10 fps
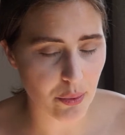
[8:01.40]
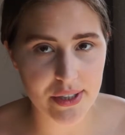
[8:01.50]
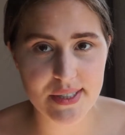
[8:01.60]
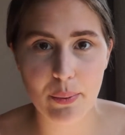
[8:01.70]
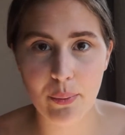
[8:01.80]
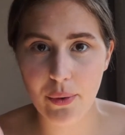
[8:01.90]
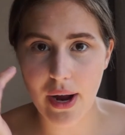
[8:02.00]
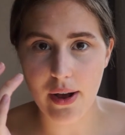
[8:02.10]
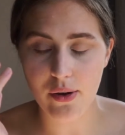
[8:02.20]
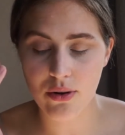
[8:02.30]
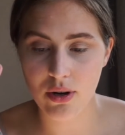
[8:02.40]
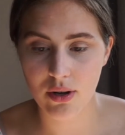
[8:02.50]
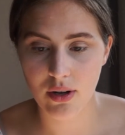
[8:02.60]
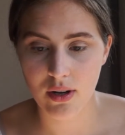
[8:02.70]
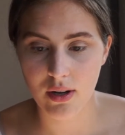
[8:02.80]
put some brown
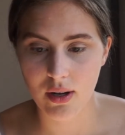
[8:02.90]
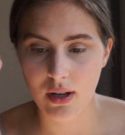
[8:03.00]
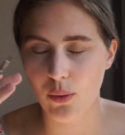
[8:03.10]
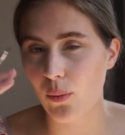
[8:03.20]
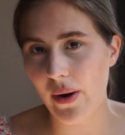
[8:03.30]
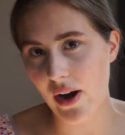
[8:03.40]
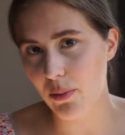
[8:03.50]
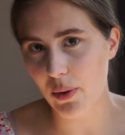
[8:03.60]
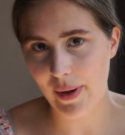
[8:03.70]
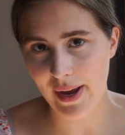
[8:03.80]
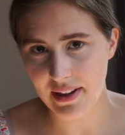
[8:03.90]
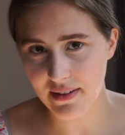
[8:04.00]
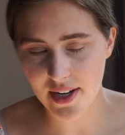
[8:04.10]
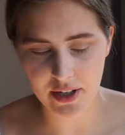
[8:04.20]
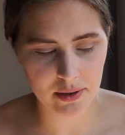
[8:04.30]
where I'd put my
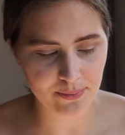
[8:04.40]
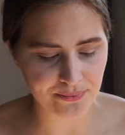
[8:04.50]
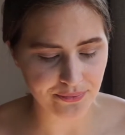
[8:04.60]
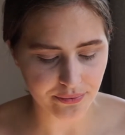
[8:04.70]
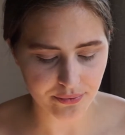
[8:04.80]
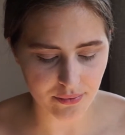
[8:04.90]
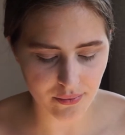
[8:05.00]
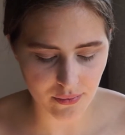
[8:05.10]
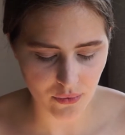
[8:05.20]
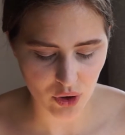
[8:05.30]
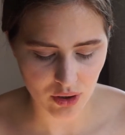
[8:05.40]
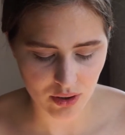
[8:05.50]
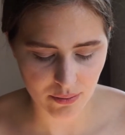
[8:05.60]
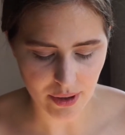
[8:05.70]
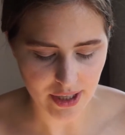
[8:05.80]
eyeliner.
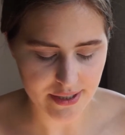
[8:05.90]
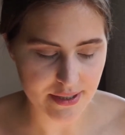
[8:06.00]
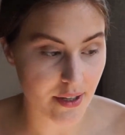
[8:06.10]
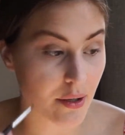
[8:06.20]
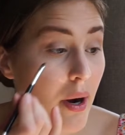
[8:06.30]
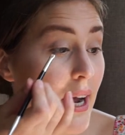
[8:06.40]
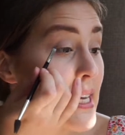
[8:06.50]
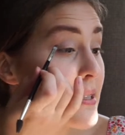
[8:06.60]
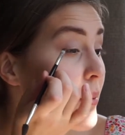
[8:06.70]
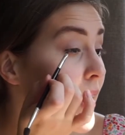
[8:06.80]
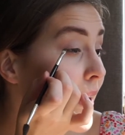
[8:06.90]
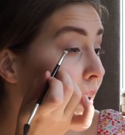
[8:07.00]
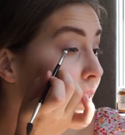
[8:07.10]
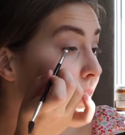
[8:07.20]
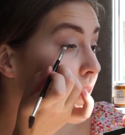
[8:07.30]
Because otherwise my
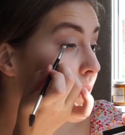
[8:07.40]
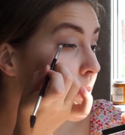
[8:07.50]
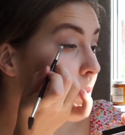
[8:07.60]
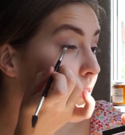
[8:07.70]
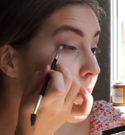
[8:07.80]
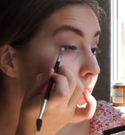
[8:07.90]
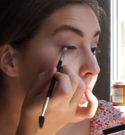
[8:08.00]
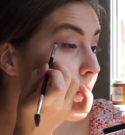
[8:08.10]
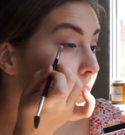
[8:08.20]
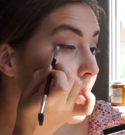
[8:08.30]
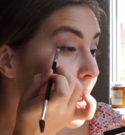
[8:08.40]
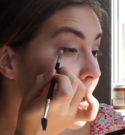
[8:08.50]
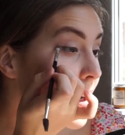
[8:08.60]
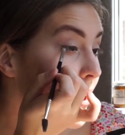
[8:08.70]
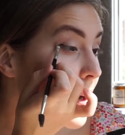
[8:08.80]

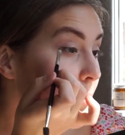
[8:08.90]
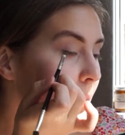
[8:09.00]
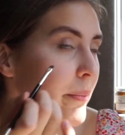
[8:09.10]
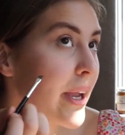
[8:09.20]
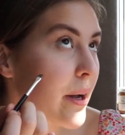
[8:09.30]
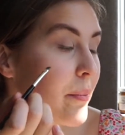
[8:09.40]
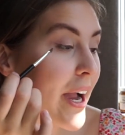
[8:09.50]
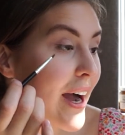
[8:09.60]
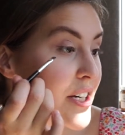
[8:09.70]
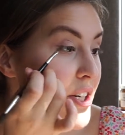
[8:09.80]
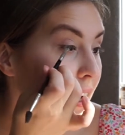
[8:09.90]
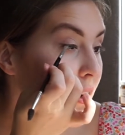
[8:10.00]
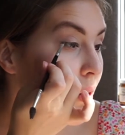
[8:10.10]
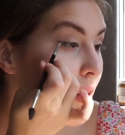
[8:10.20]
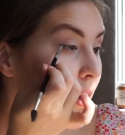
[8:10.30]

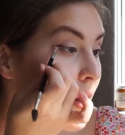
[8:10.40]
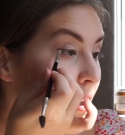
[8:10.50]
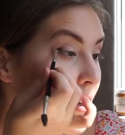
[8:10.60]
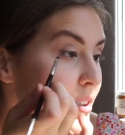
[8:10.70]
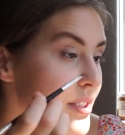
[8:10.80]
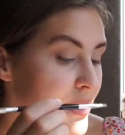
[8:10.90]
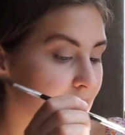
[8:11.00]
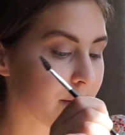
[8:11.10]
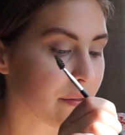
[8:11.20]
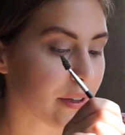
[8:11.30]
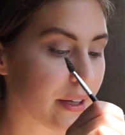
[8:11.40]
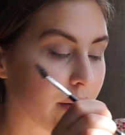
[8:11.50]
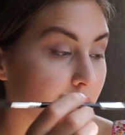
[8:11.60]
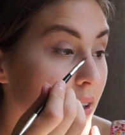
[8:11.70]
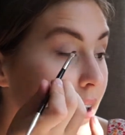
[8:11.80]
eyeshadow just doesn't really
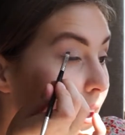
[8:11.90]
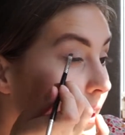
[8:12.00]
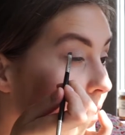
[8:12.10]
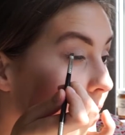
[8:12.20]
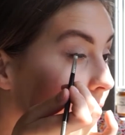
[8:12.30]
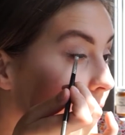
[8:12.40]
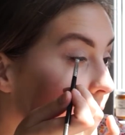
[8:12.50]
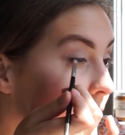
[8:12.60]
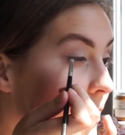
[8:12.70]
look like anything.